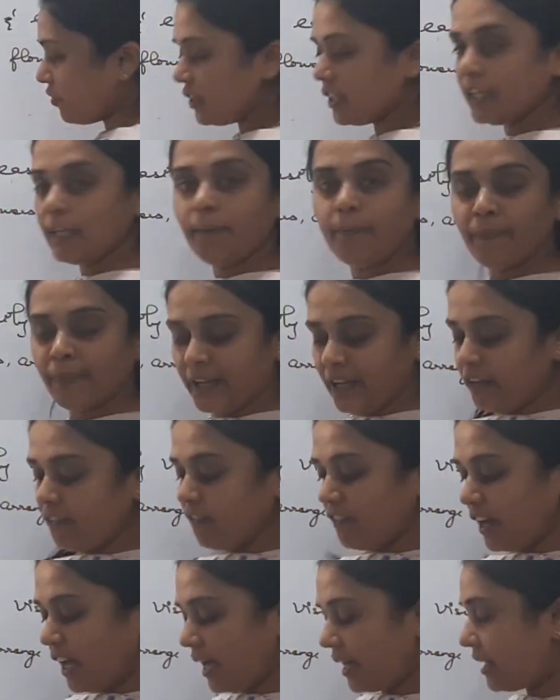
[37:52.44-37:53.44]
the
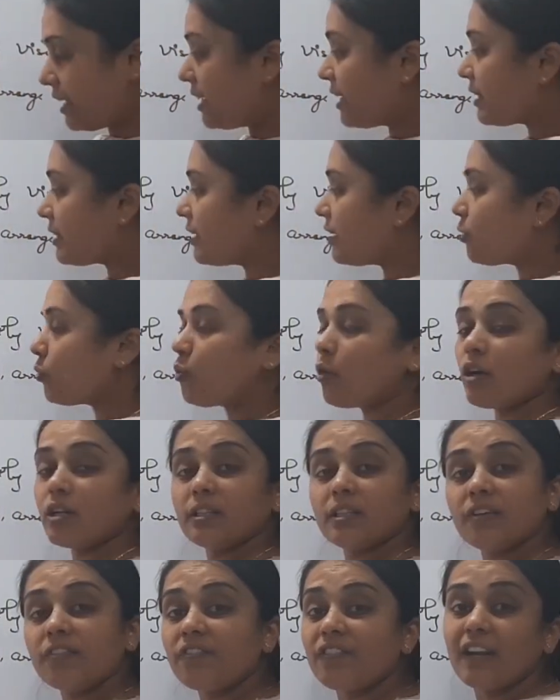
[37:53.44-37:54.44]
flower. Then what
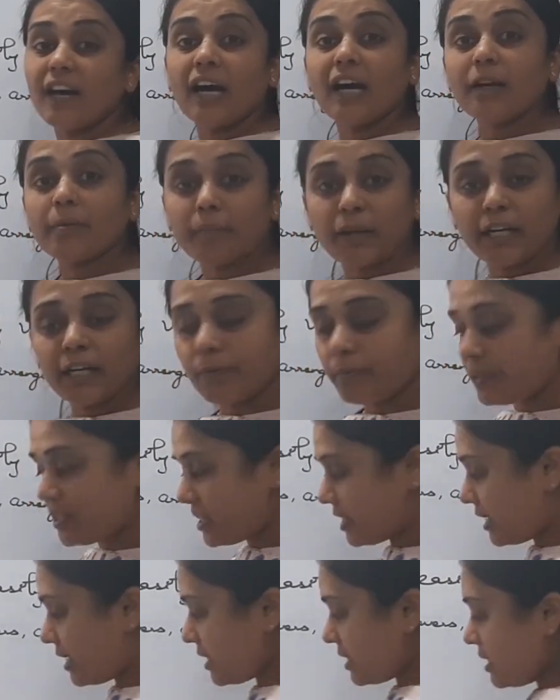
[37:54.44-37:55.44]
the flower might
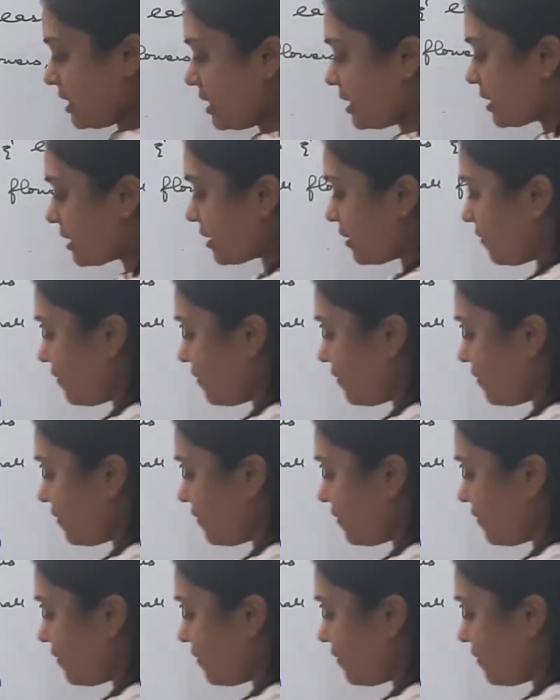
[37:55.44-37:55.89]
possess? The